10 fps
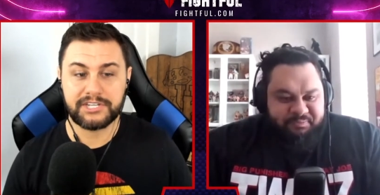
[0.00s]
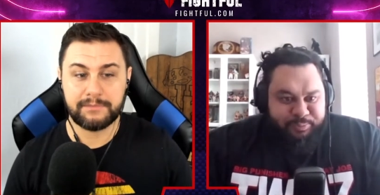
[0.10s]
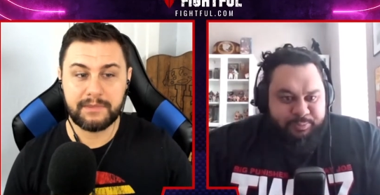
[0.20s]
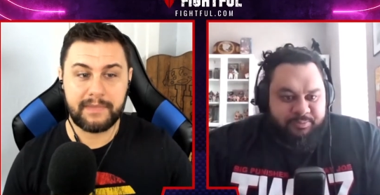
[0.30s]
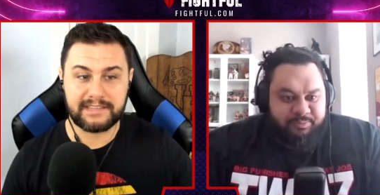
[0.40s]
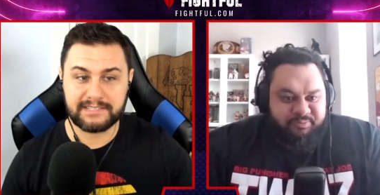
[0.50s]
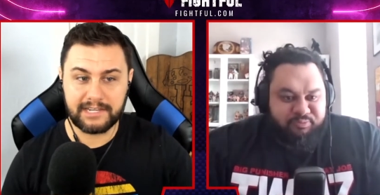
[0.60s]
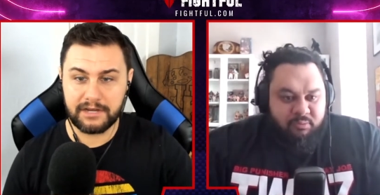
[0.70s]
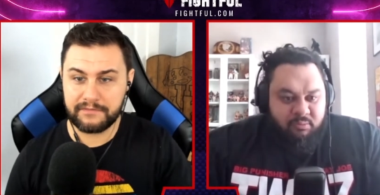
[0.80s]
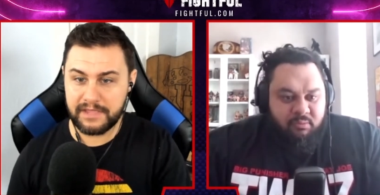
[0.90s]
Speaker 1: him the best
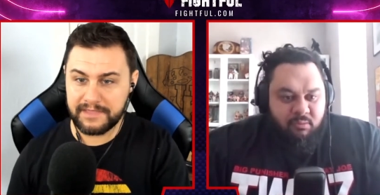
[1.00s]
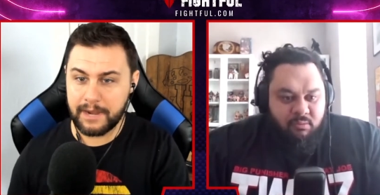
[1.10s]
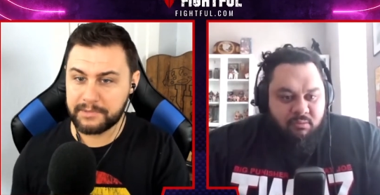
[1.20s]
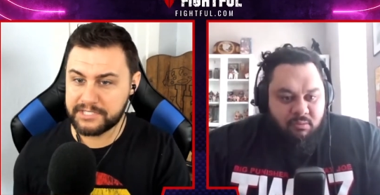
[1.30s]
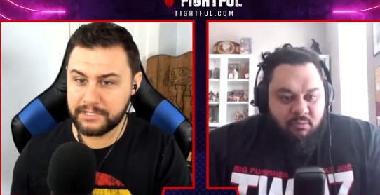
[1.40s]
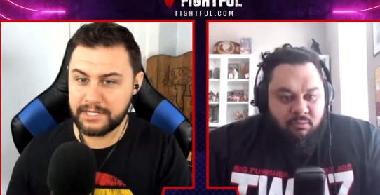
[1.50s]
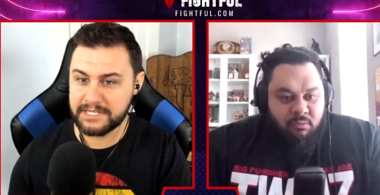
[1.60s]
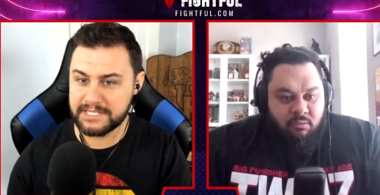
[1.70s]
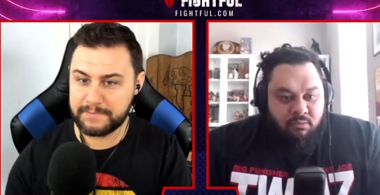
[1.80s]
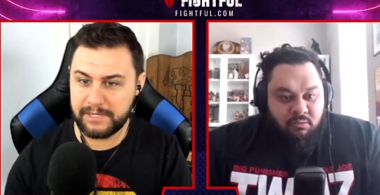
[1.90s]
there. Have you had the opportunity
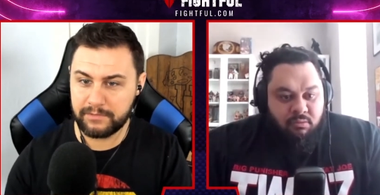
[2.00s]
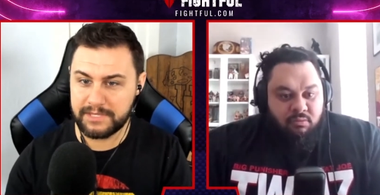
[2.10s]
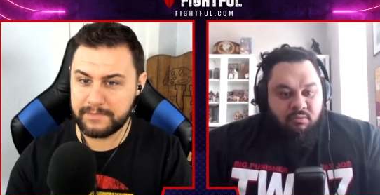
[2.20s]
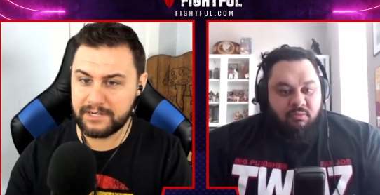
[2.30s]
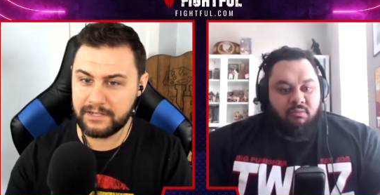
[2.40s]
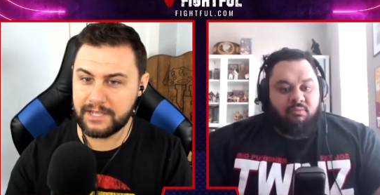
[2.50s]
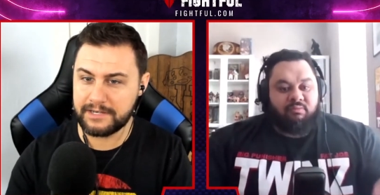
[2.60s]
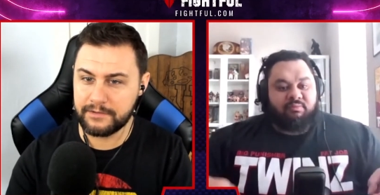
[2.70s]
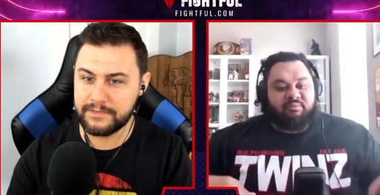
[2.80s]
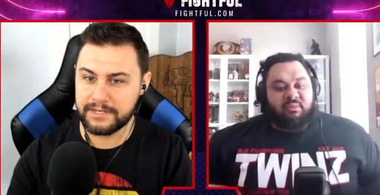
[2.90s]
to speak with him at all? I
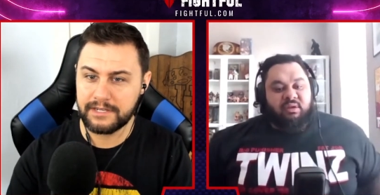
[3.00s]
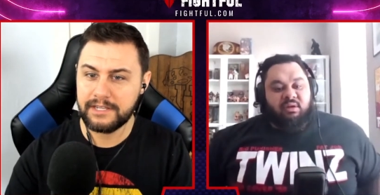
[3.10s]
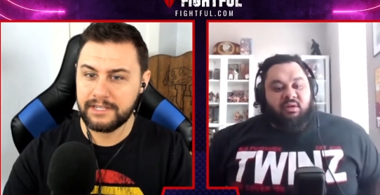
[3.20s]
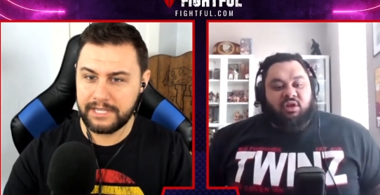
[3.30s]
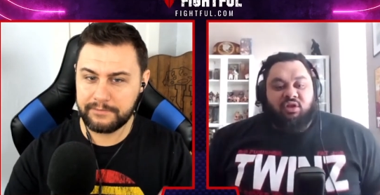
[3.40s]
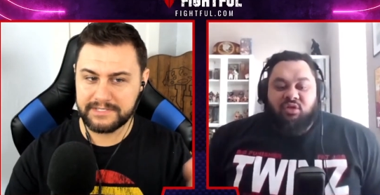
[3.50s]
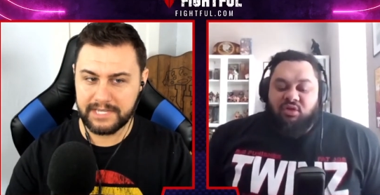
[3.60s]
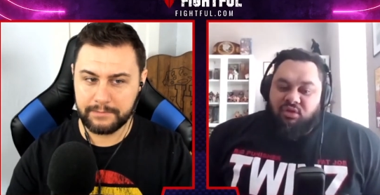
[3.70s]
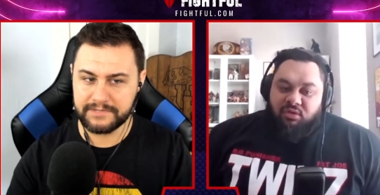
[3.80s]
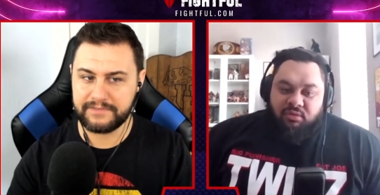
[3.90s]
know that he was
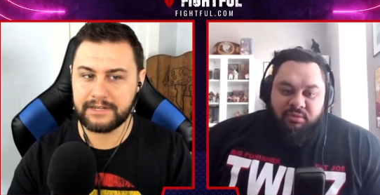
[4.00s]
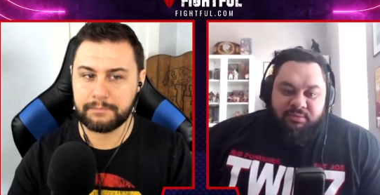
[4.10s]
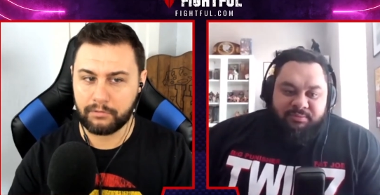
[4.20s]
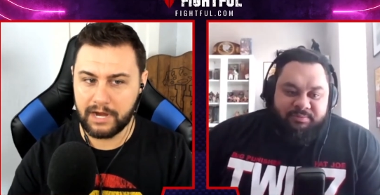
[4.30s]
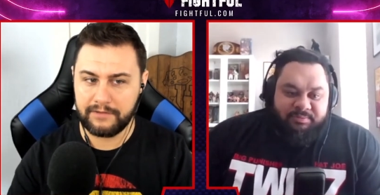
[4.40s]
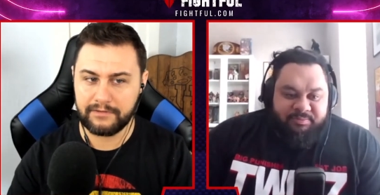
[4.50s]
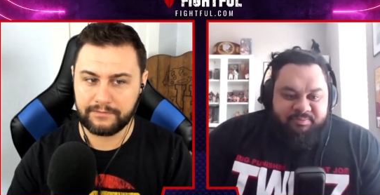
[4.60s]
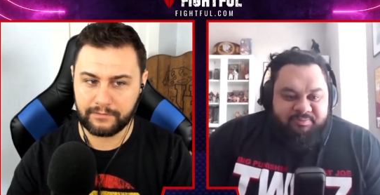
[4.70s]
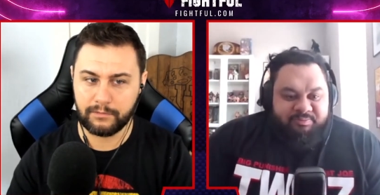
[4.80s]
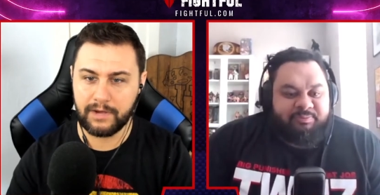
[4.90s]
he was very private
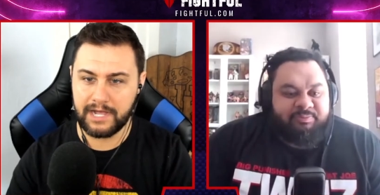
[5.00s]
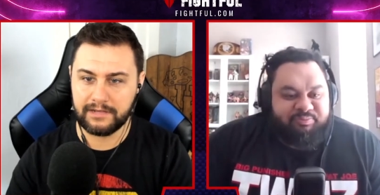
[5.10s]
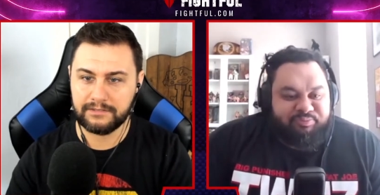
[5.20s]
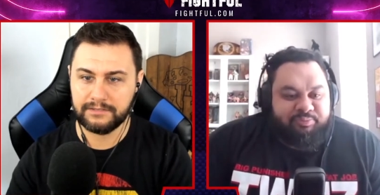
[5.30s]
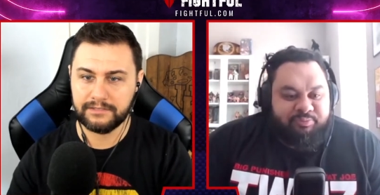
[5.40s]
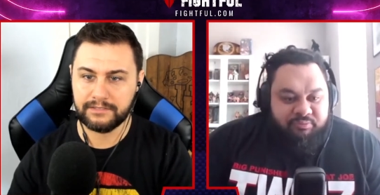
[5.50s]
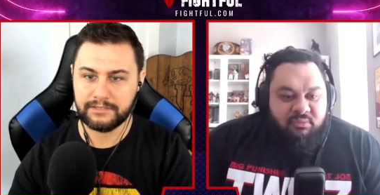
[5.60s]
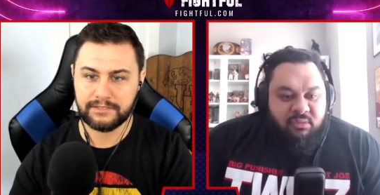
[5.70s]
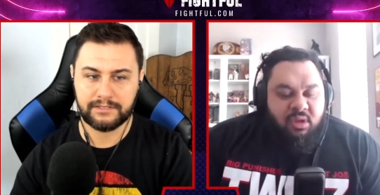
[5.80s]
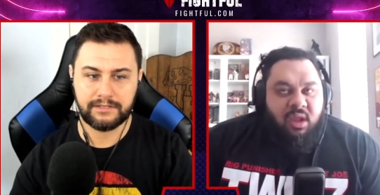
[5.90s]
for a while.
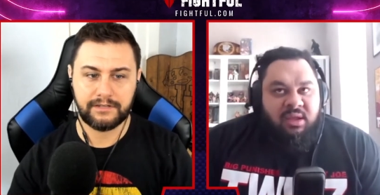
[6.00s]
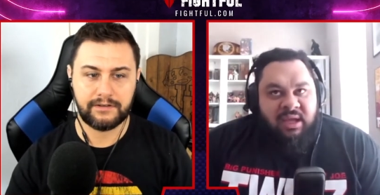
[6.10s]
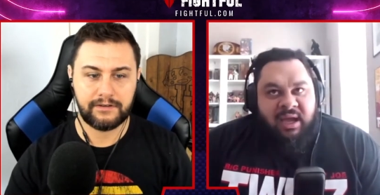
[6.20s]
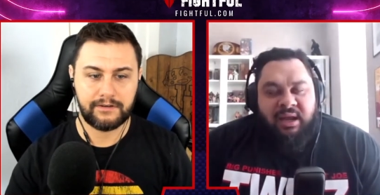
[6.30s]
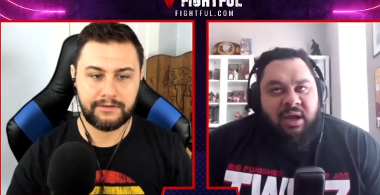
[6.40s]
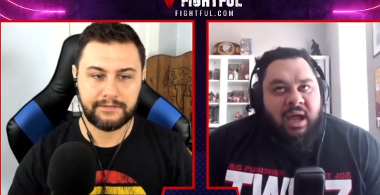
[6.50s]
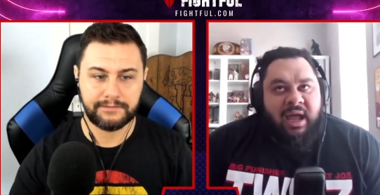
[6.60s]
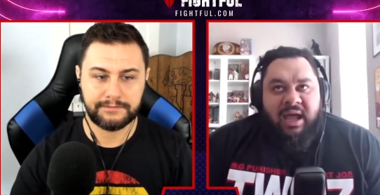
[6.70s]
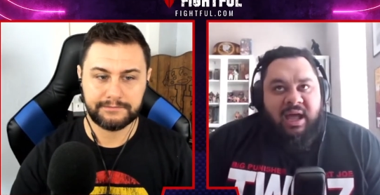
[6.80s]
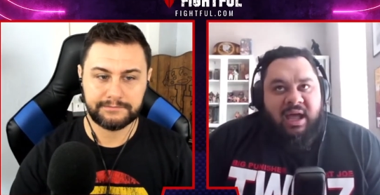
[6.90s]
Speaker 2: Yeah, no,
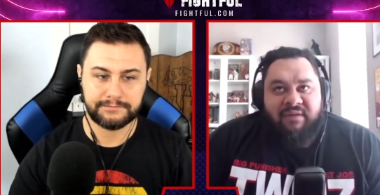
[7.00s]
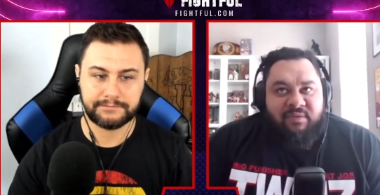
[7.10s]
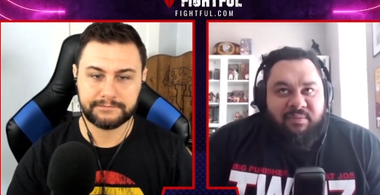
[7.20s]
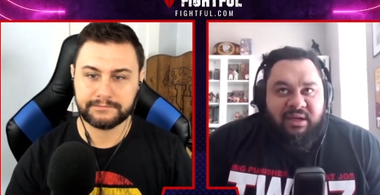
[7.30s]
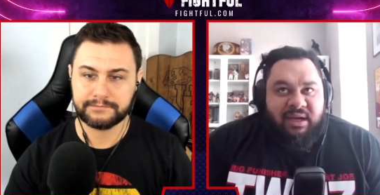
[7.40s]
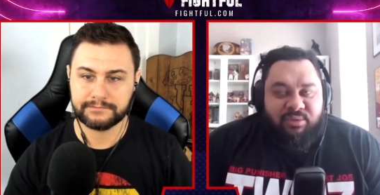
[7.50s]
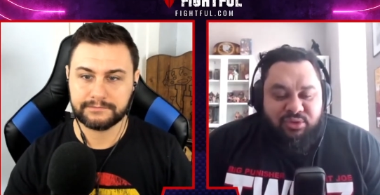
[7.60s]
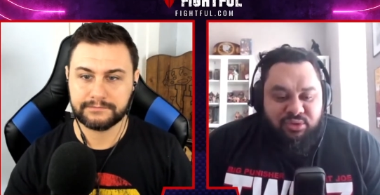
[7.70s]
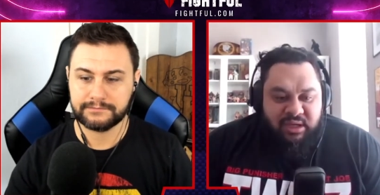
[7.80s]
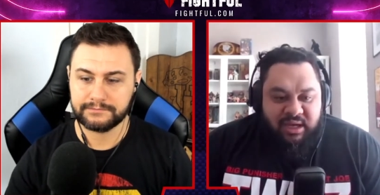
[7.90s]
I, I haven't been able
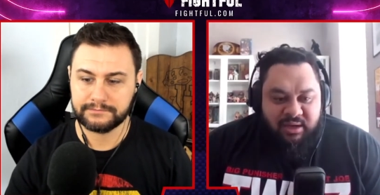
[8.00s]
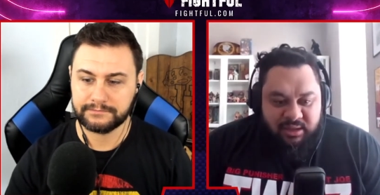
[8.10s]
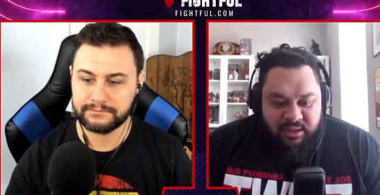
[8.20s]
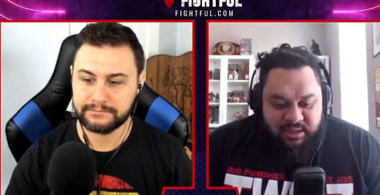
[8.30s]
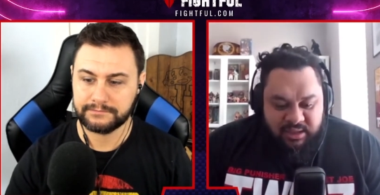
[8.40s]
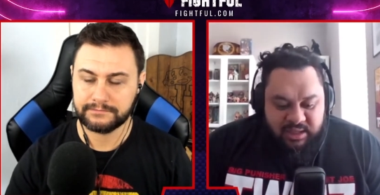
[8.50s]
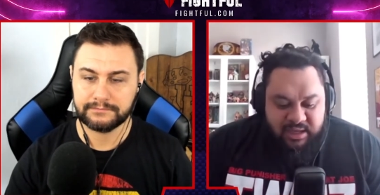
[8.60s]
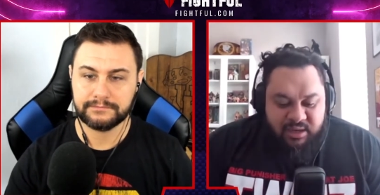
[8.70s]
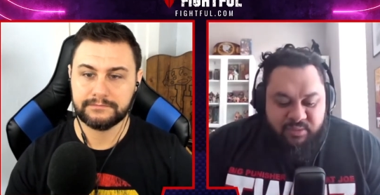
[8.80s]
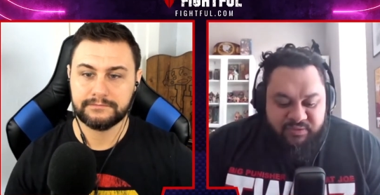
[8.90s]
to yet.
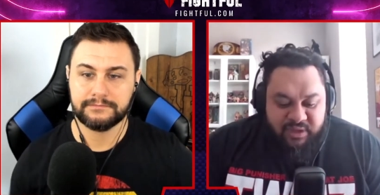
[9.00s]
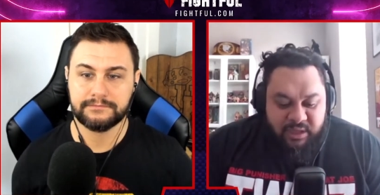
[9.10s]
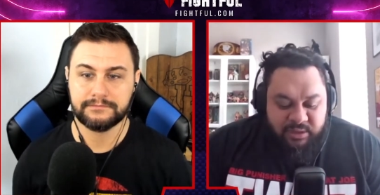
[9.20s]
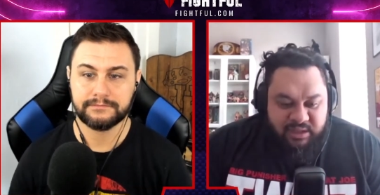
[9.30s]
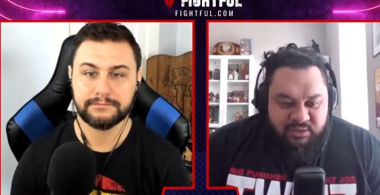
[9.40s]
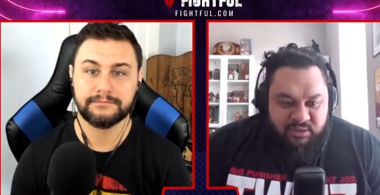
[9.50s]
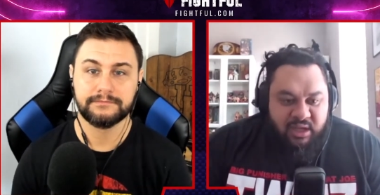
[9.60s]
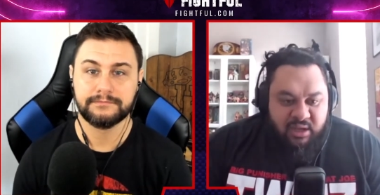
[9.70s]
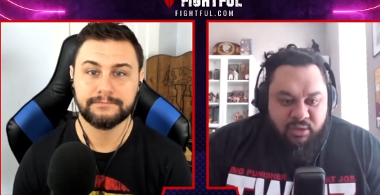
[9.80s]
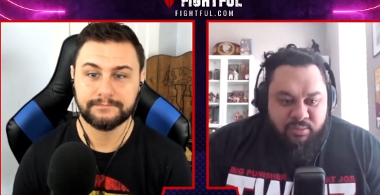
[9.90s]
Uh, hopefully, I'll get to.
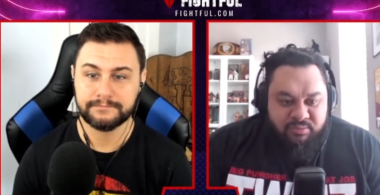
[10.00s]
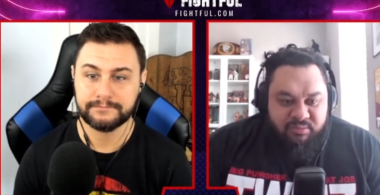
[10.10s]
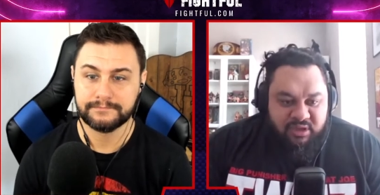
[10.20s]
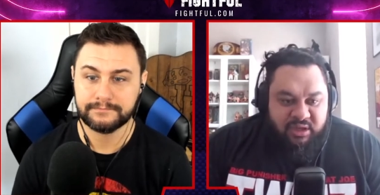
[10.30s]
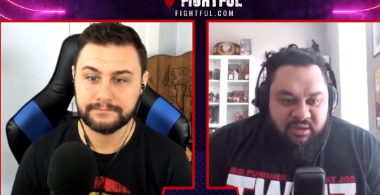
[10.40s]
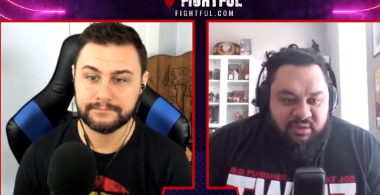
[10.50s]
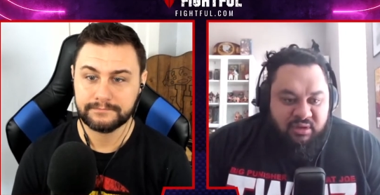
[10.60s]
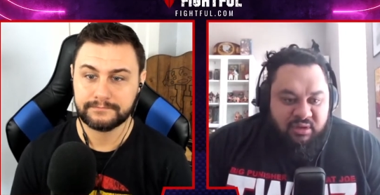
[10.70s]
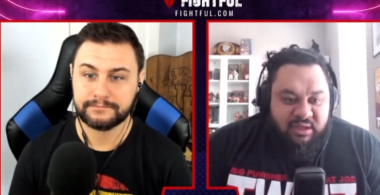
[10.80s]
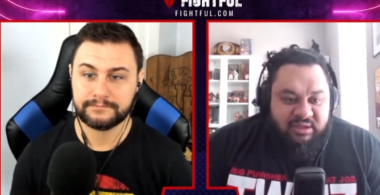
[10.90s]
I hope, yeah, you
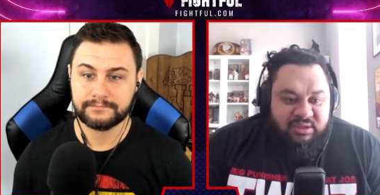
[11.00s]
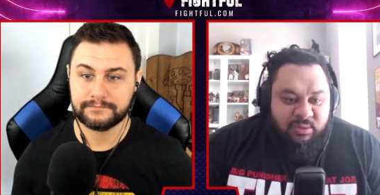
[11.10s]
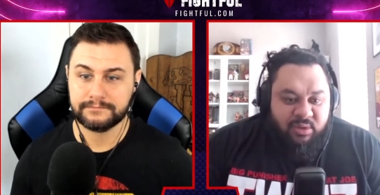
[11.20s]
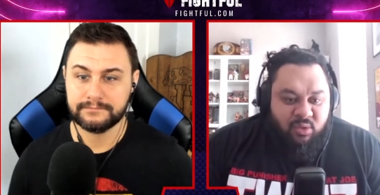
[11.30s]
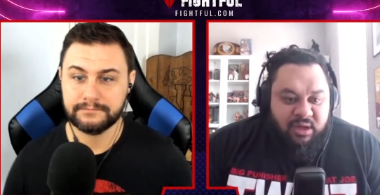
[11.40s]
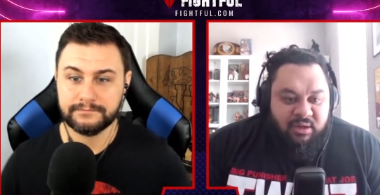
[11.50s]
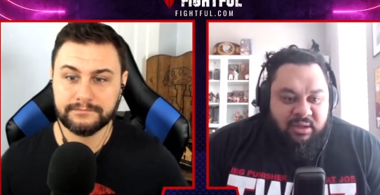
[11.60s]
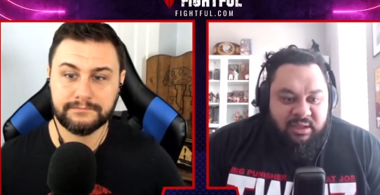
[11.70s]
know that he's doing well.